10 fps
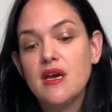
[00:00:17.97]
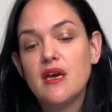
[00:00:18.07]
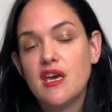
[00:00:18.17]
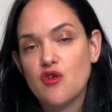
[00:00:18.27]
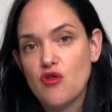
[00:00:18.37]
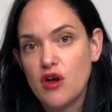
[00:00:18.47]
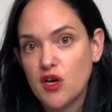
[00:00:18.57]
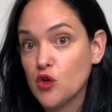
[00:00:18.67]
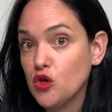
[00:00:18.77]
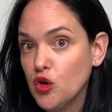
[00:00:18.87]
a
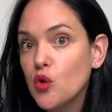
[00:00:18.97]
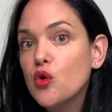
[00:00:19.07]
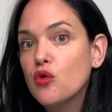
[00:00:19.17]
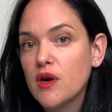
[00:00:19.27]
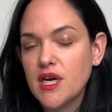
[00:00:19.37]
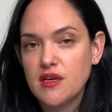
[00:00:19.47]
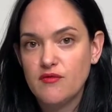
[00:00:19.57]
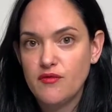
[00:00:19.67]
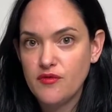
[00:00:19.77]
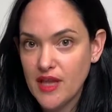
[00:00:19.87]
chronic low-grade
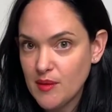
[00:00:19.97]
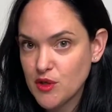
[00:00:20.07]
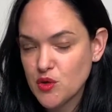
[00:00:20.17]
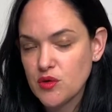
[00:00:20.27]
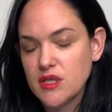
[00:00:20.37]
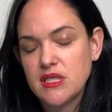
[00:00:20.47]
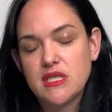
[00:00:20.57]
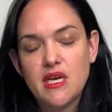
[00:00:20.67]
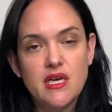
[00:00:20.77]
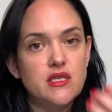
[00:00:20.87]
inflammatory
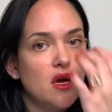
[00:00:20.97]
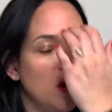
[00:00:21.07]
state,